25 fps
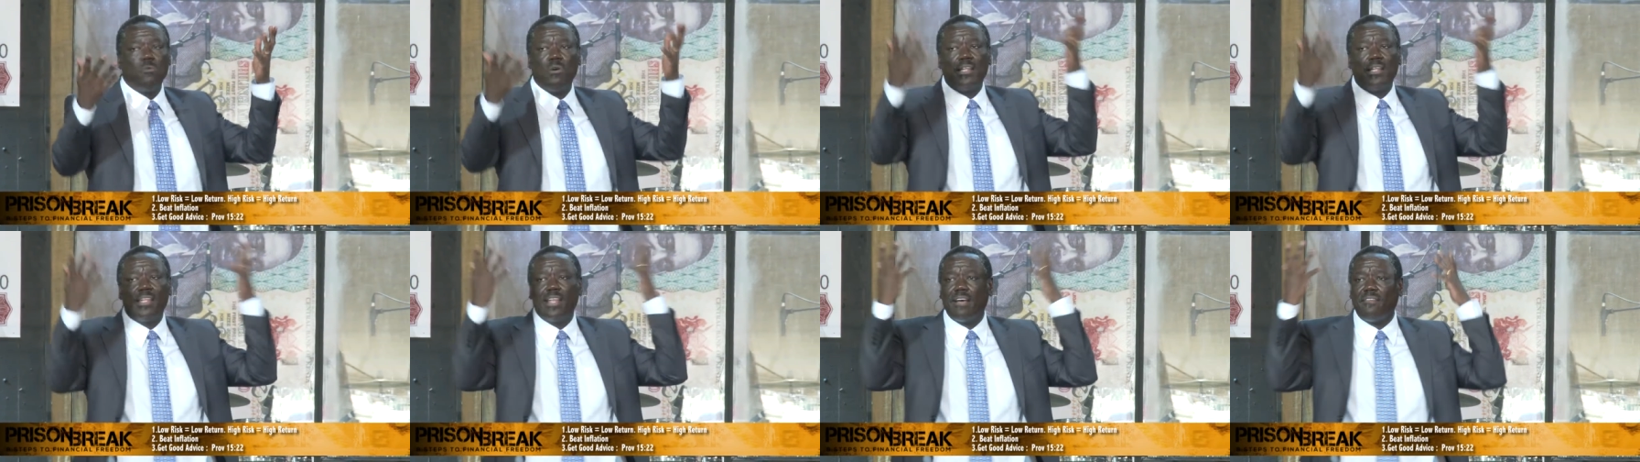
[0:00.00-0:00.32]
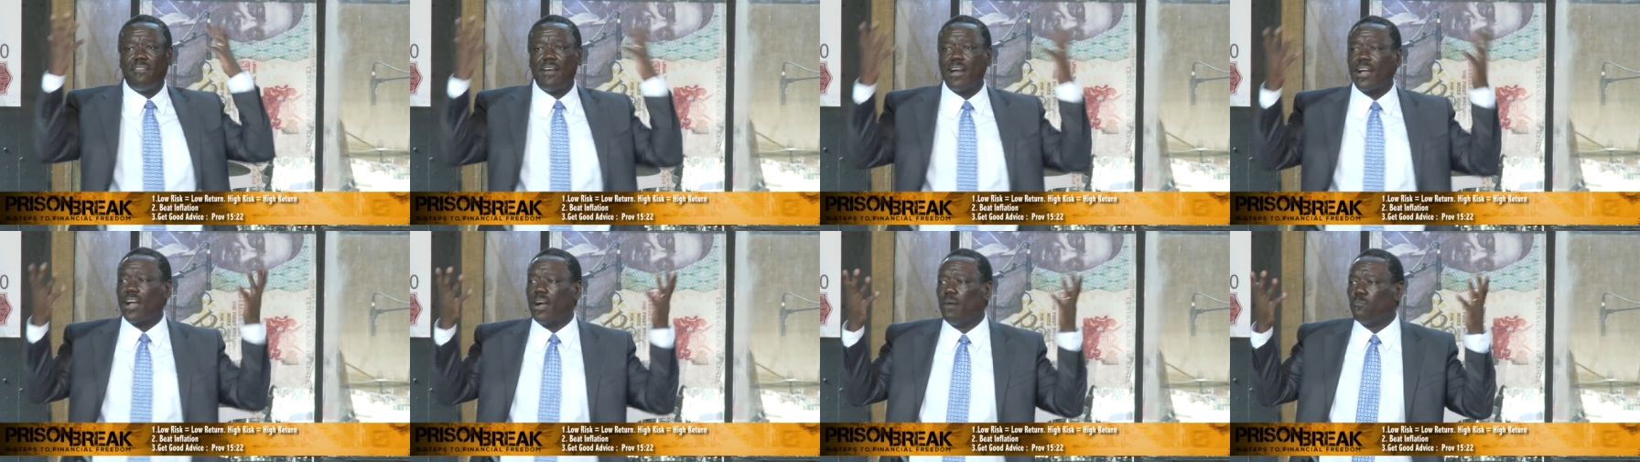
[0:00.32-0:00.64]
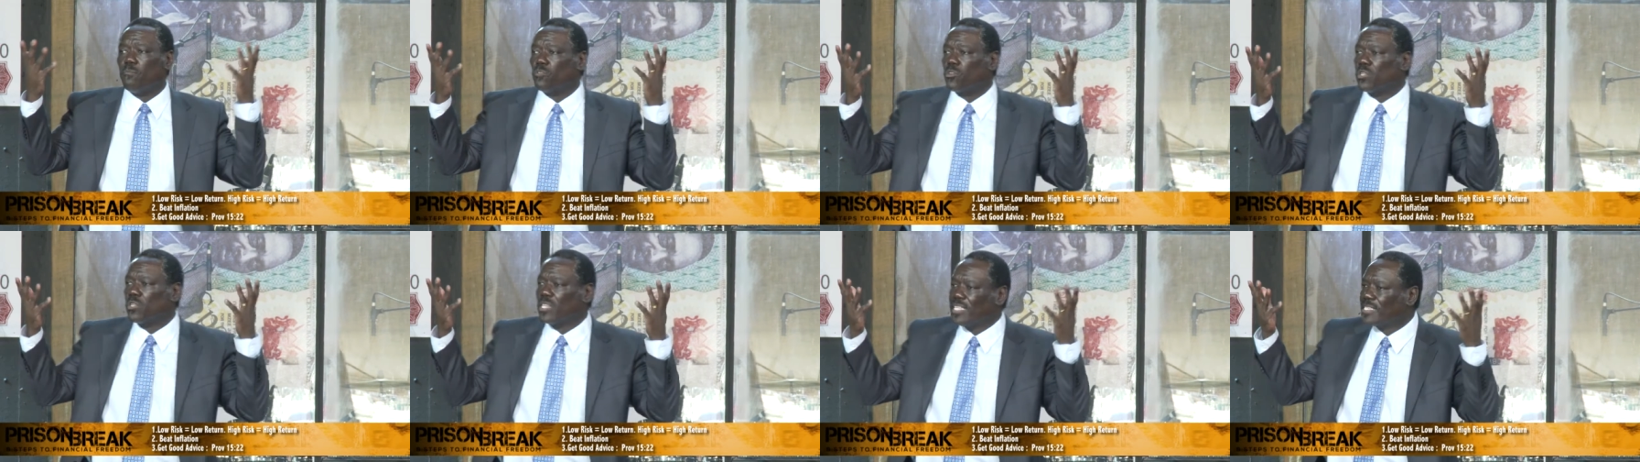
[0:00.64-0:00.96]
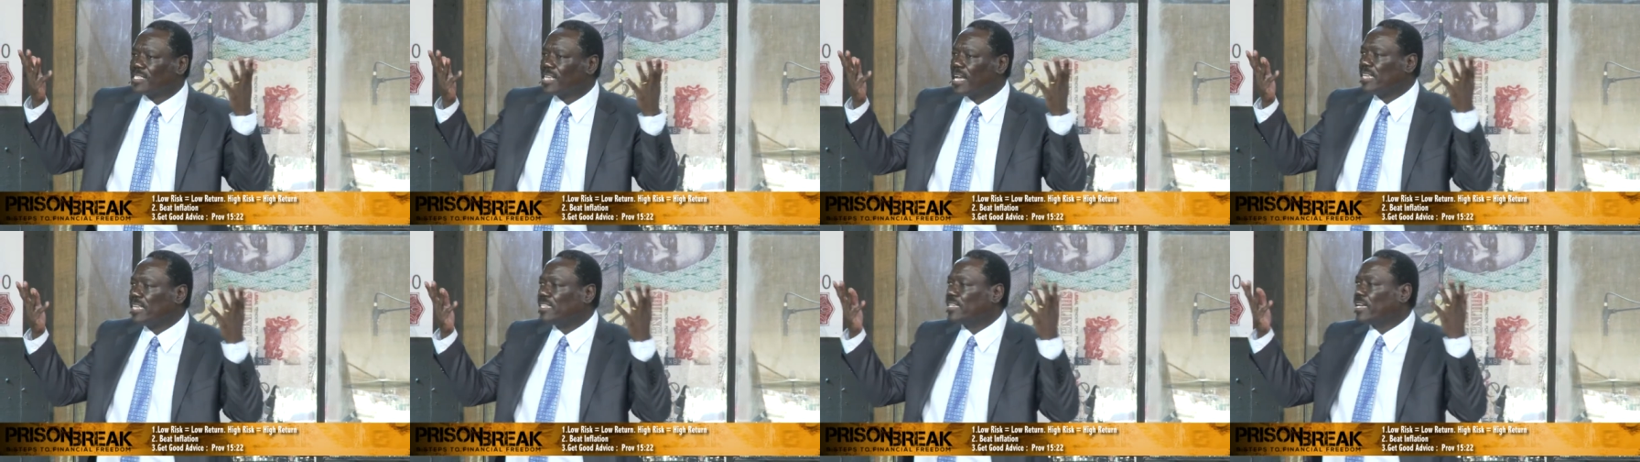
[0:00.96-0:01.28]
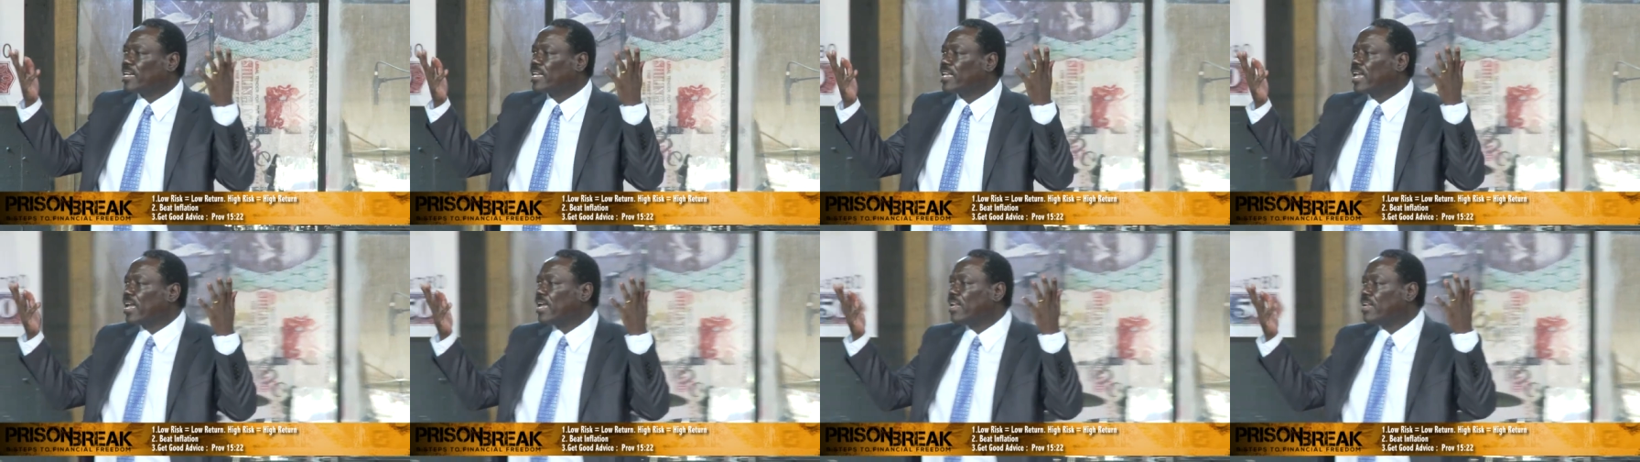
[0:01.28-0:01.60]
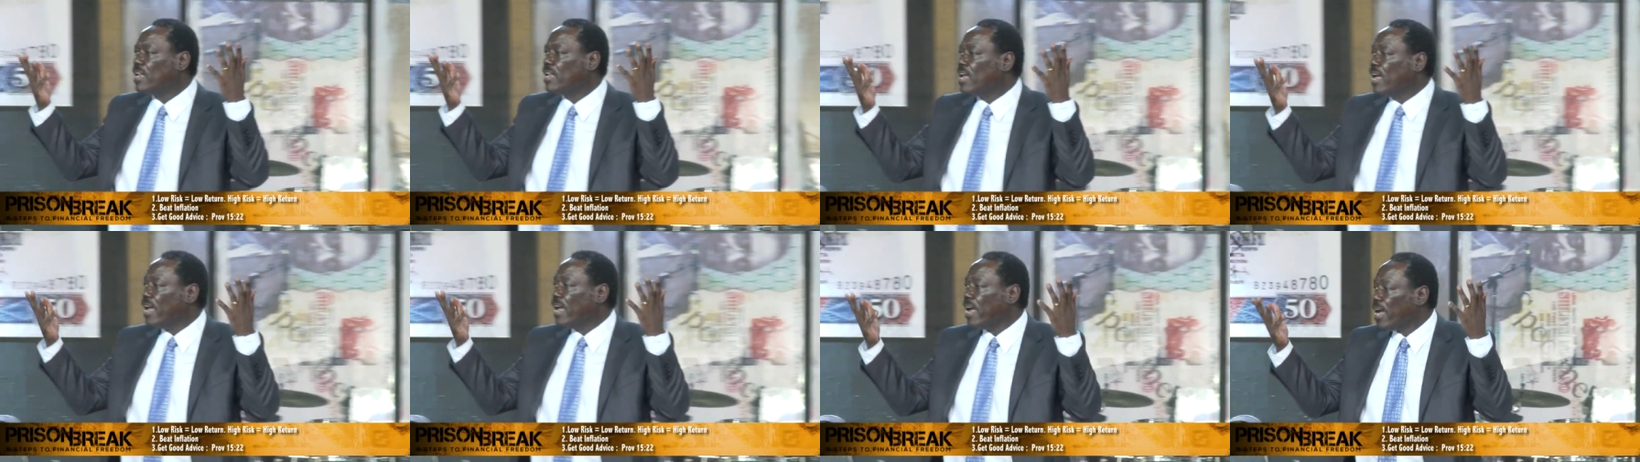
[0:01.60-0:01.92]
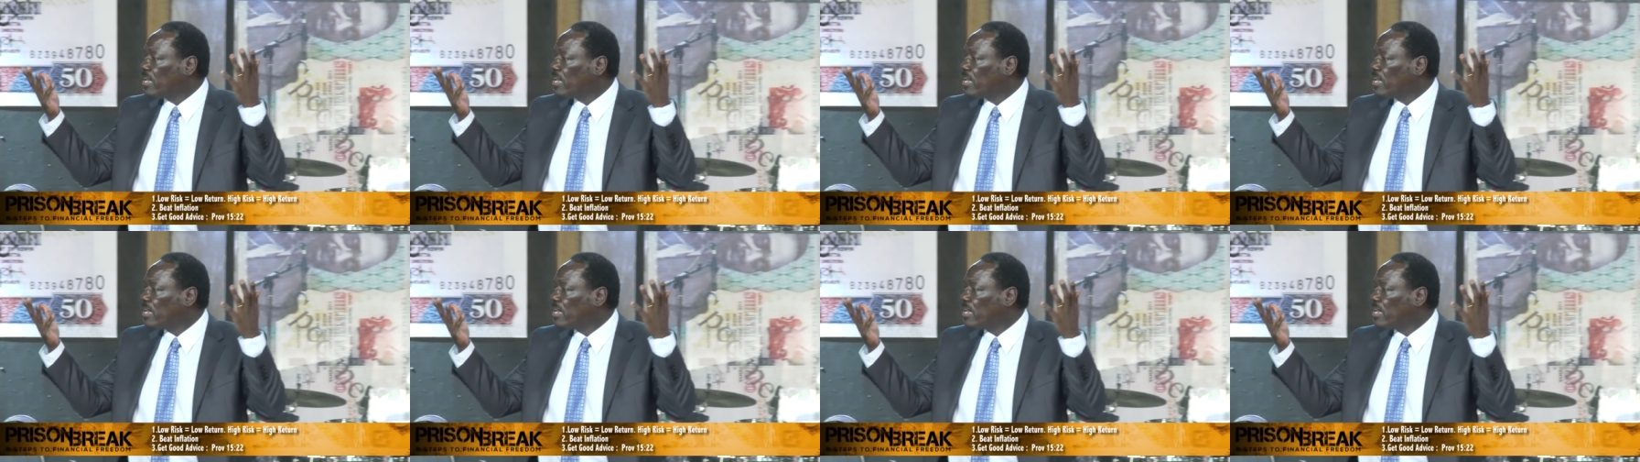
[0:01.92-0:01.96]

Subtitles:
will never come to this height again.